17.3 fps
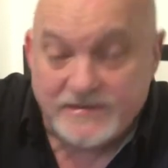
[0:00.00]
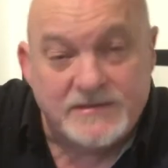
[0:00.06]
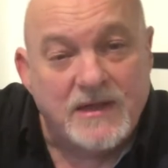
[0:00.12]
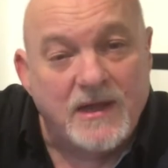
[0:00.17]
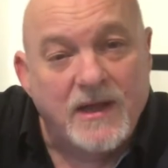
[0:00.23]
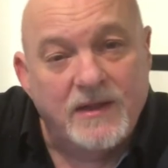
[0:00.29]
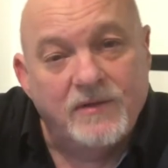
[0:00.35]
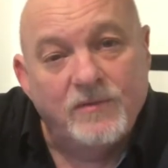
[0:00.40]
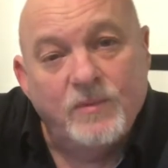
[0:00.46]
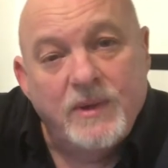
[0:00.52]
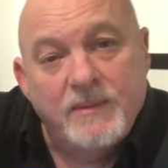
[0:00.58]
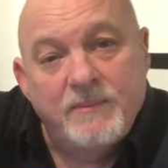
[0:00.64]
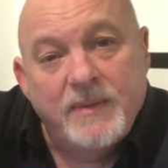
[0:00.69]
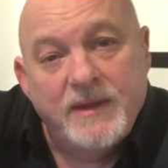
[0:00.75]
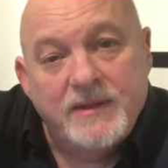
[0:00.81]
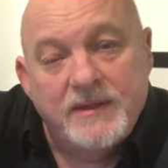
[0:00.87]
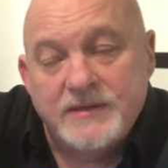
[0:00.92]
side of
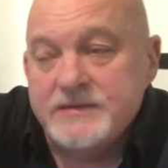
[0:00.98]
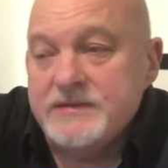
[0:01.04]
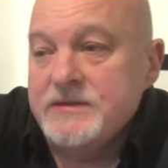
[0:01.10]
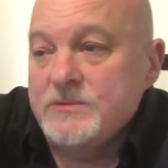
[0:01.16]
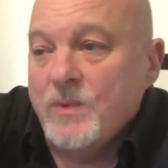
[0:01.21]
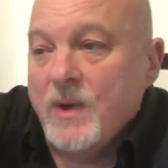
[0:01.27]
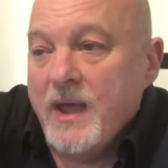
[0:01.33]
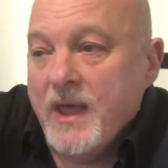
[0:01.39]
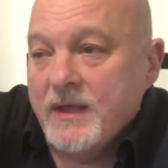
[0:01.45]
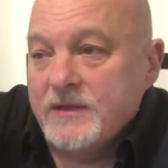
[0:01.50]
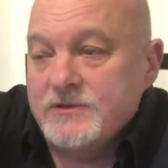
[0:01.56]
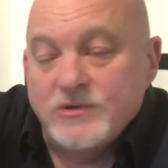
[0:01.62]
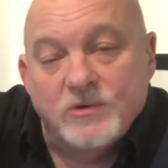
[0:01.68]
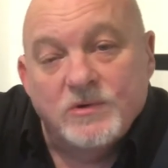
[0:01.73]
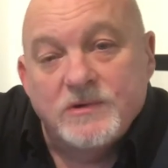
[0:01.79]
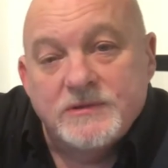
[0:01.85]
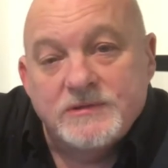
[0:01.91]
Whitby. This is where
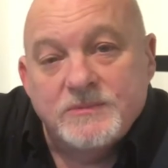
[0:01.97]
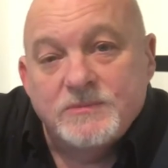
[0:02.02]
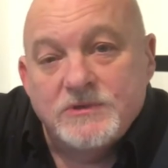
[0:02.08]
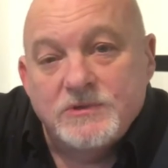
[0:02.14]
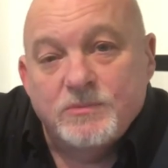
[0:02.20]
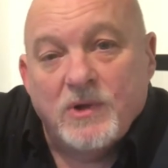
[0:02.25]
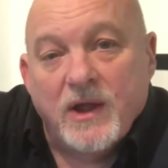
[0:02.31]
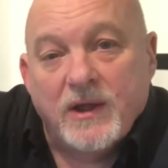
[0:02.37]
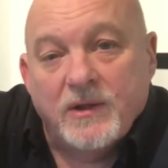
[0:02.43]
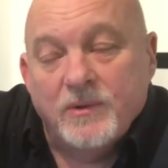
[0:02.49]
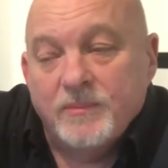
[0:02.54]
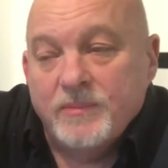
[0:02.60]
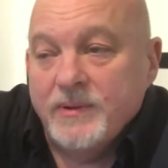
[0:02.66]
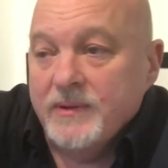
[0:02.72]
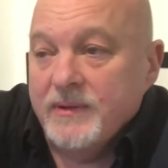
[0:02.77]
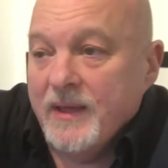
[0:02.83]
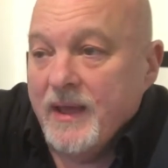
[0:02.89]
tourism sprang
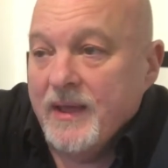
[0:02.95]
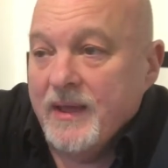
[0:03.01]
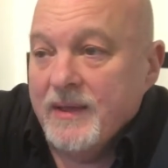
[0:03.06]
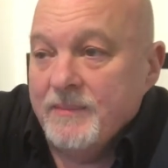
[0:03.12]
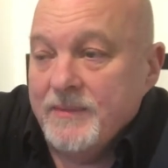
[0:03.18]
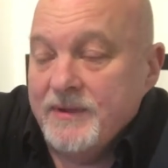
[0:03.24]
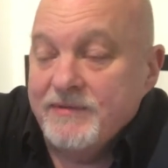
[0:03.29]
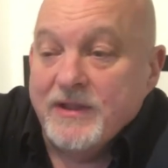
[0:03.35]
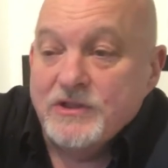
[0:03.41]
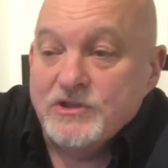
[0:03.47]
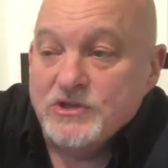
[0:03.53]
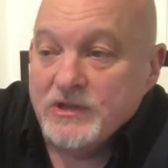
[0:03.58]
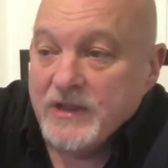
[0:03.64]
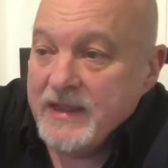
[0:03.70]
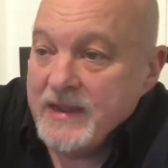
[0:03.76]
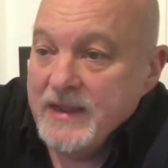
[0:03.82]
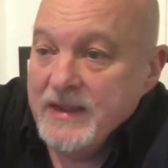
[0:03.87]
up
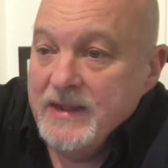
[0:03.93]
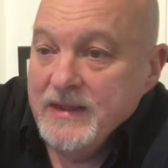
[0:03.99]
eventually.